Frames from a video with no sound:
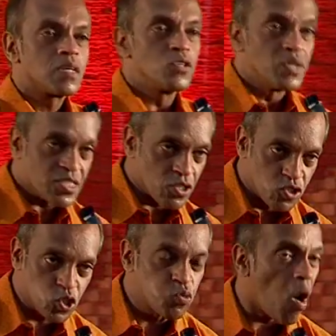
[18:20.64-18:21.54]
You need to
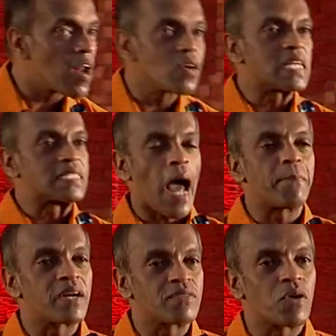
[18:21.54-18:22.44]
swallow the
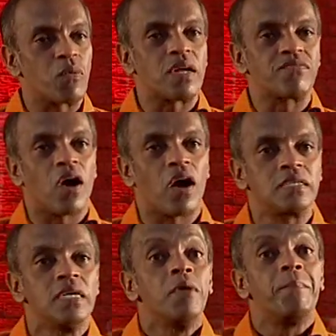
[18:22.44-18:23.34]
tablet of the Word of God,
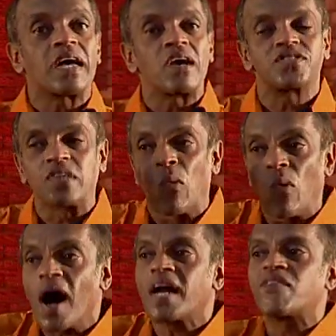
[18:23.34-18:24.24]
because the
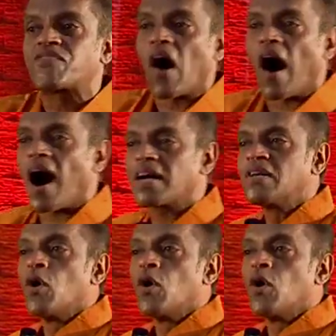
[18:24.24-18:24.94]
Word of God